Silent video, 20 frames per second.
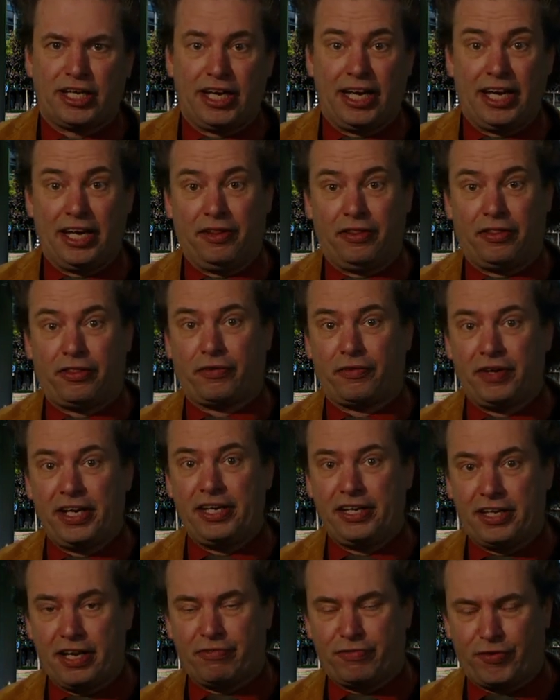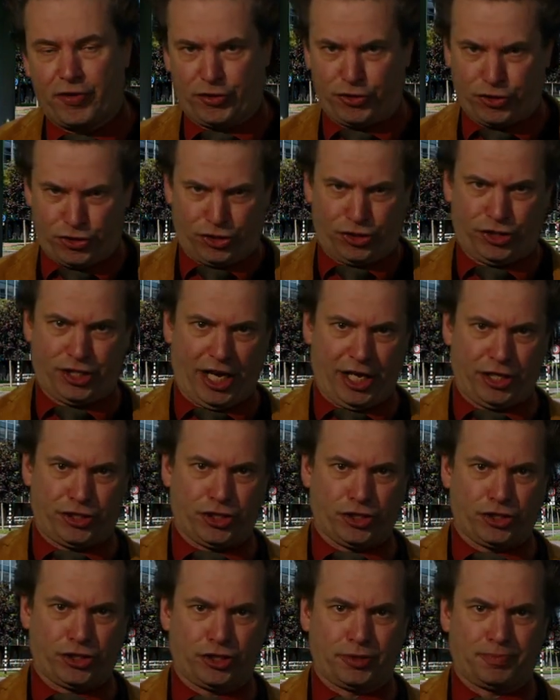in three different
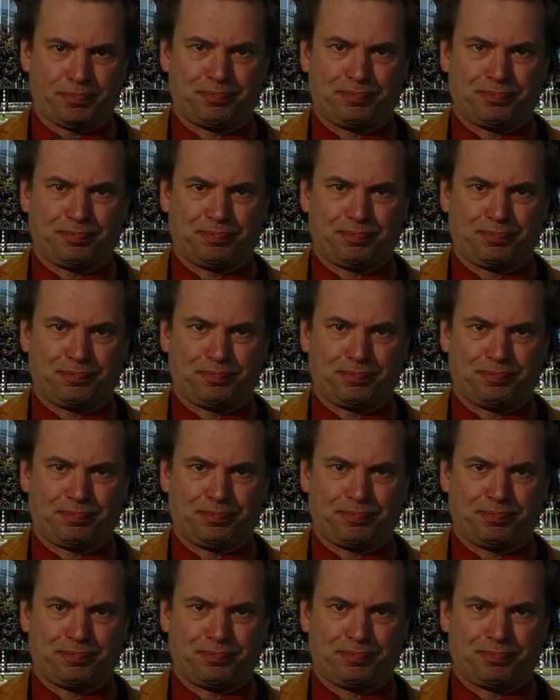stages.